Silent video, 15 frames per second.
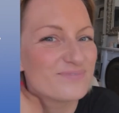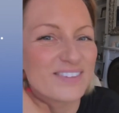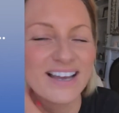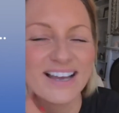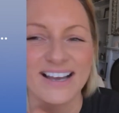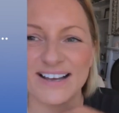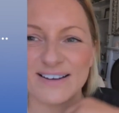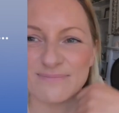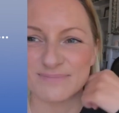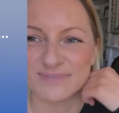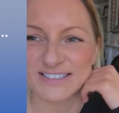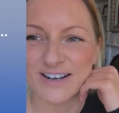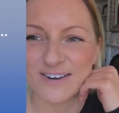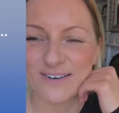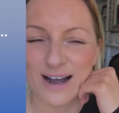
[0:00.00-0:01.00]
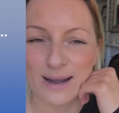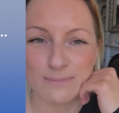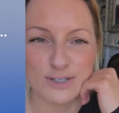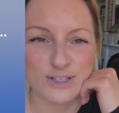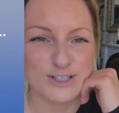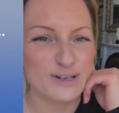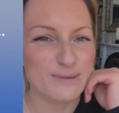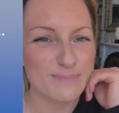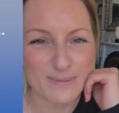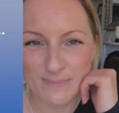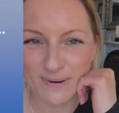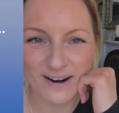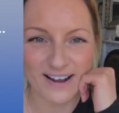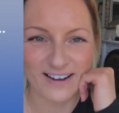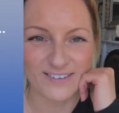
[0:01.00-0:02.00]
So I'm super
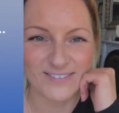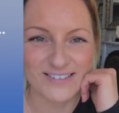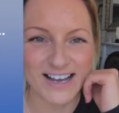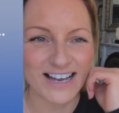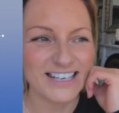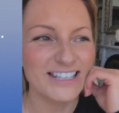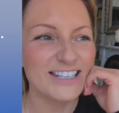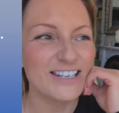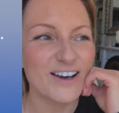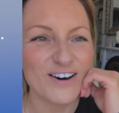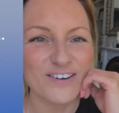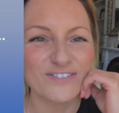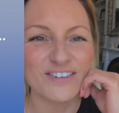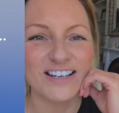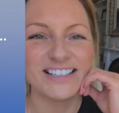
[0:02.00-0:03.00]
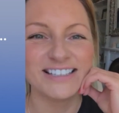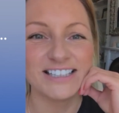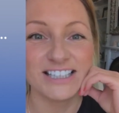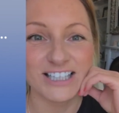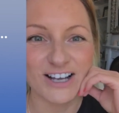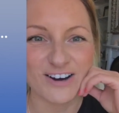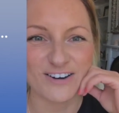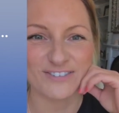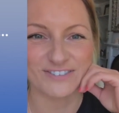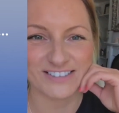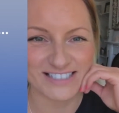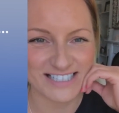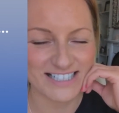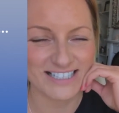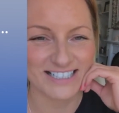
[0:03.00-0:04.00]
proud. I love
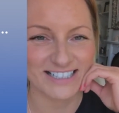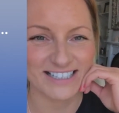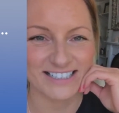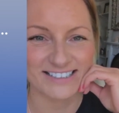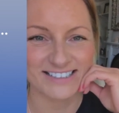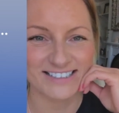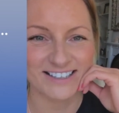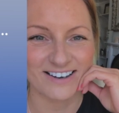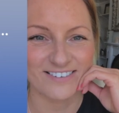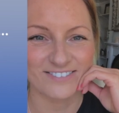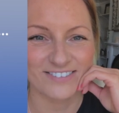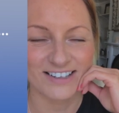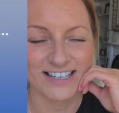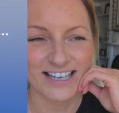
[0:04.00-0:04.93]
teaching this stuff,